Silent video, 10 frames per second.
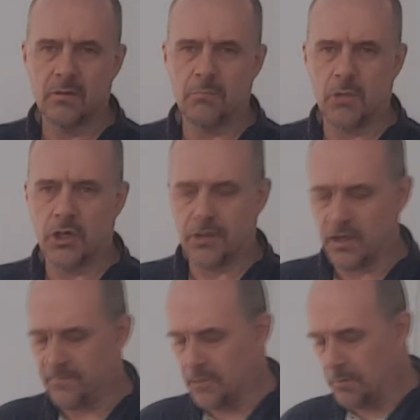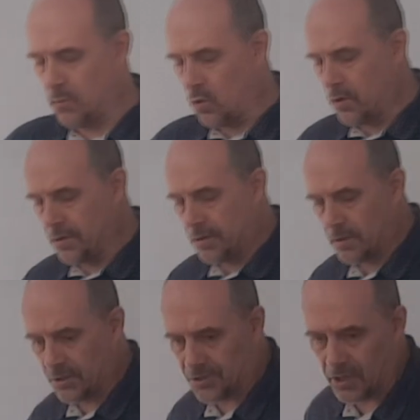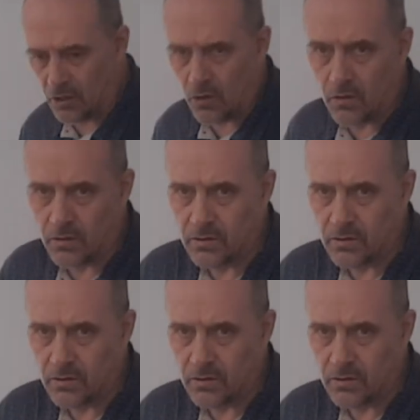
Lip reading: my mud off my board as I go.